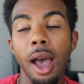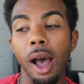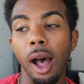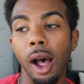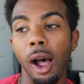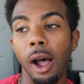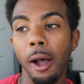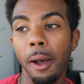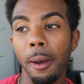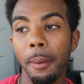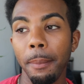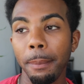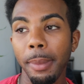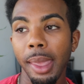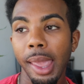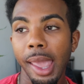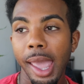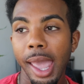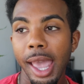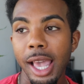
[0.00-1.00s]

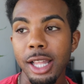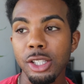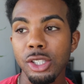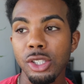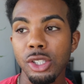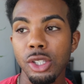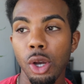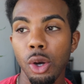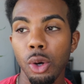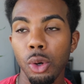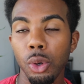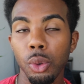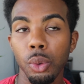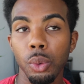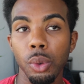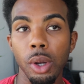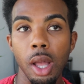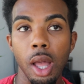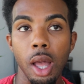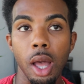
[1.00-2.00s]
And
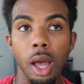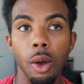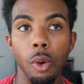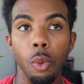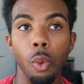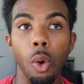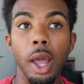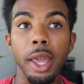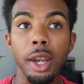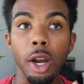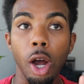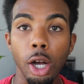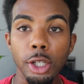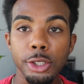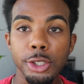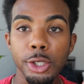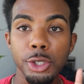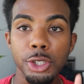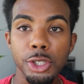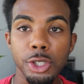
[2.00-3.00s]
so it
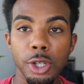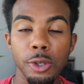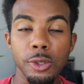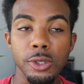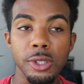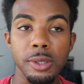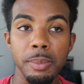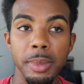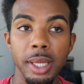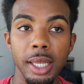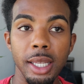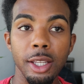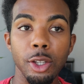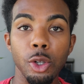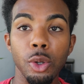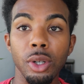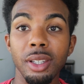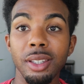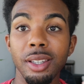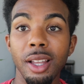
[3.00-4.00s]
also shows me
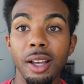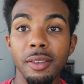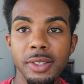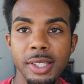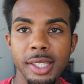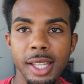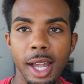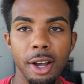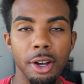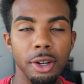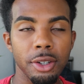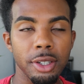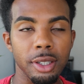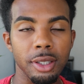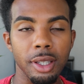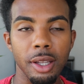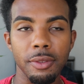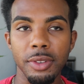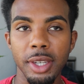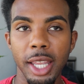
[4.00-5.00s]
your love style, your
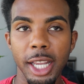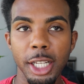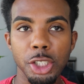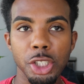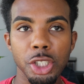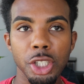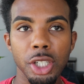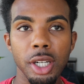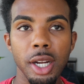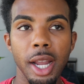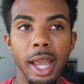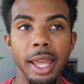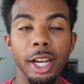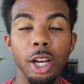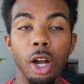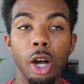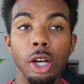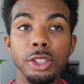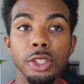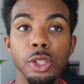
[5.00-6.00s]
love nature, and
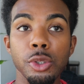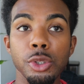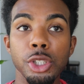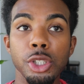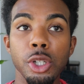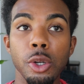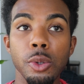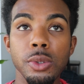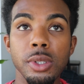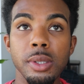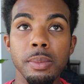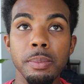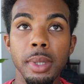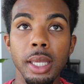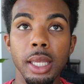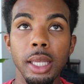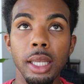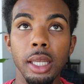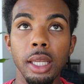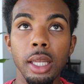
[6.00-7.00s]
it also shows
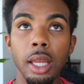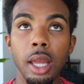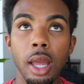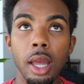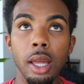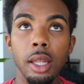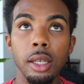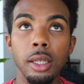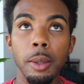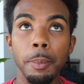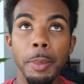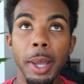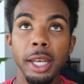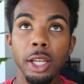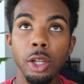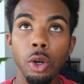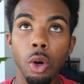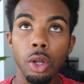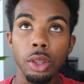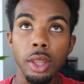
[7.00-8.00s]
me,
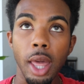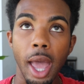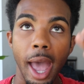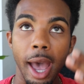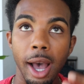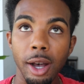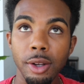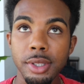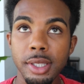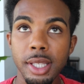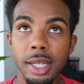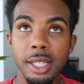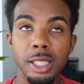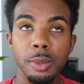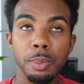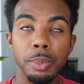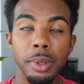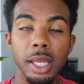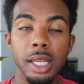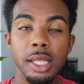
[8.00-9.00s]
depending on the house that
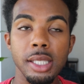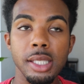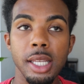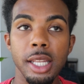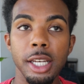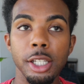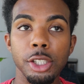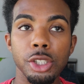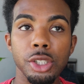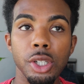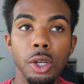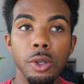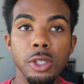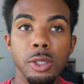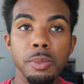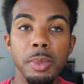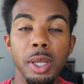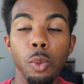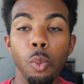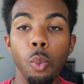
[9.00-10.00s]
it's placed in, it
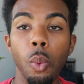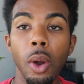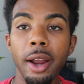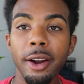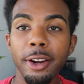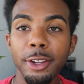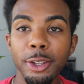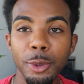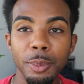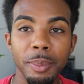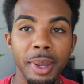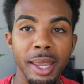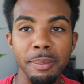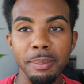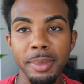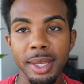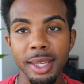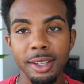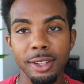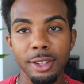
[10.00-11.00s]
shows me where you may
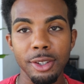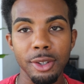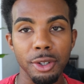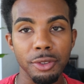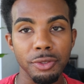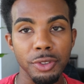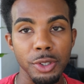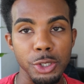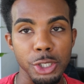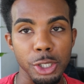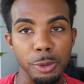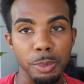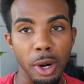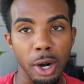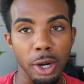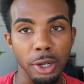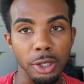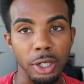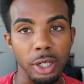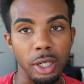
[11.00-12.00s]
meet your future
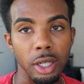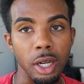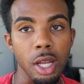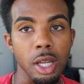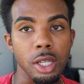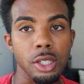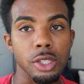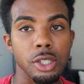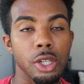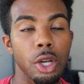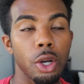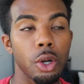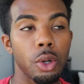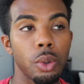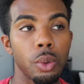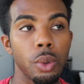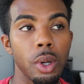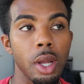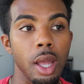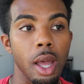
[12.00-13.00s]
partner.
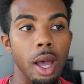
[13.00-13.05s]
So